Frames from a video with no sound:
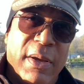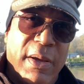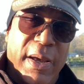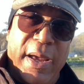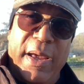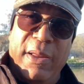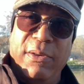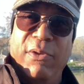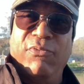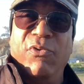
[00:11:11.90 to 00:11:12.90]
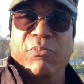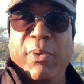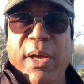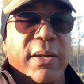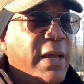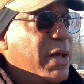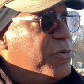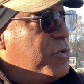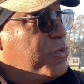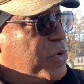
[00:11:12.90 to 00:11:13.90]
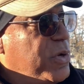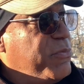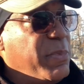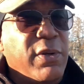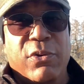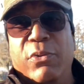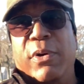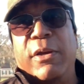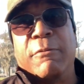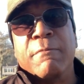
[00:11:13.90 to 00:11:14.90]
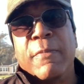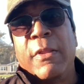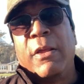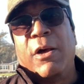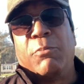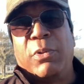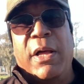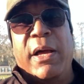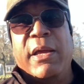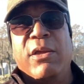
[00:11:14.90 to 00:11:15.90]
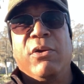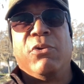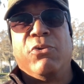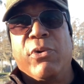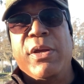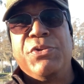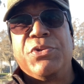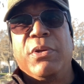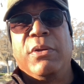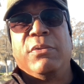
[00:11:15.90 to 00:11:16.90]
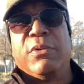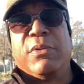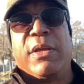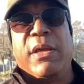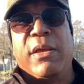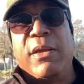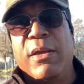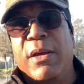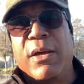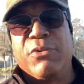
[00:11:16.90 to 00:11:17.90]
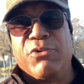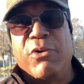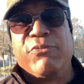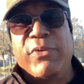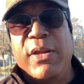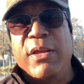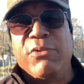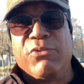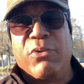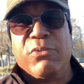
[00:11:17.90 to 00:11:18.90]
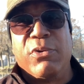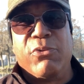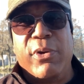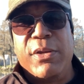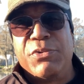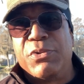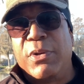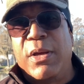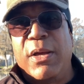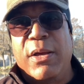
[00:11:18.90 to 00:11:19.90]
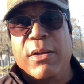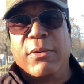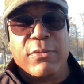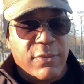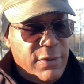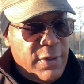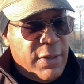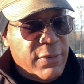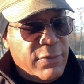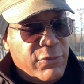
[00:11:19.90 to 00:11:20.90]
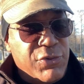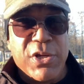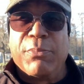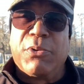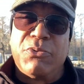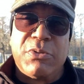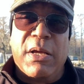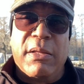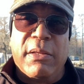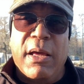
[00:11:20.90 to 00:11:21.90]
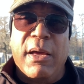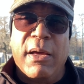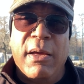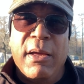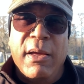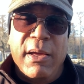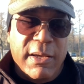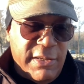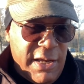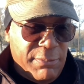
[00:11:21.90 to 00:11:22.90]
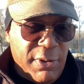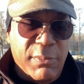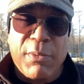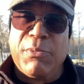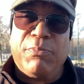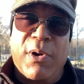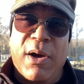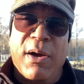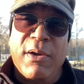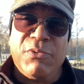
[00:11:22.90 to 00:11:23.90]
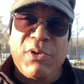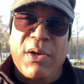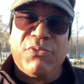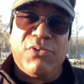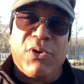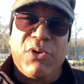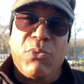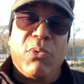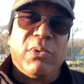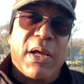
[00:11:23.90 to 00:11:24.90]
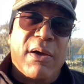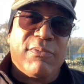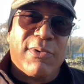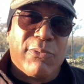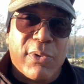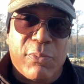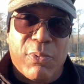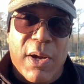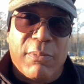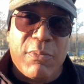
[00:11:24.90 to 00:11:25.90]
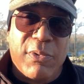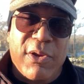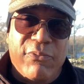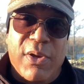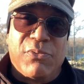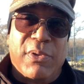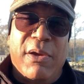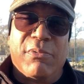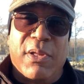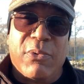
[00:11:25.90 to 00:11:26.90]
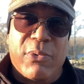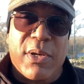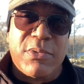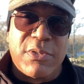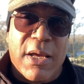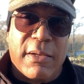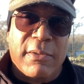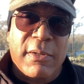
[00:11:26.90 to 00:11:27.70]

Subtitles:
And if you've been, as you should have been doing, applying your grease to the zerk fittings on your grease receptacles down there and kept them up to par, chances are you won't have a real problem. But eventually everything wears out.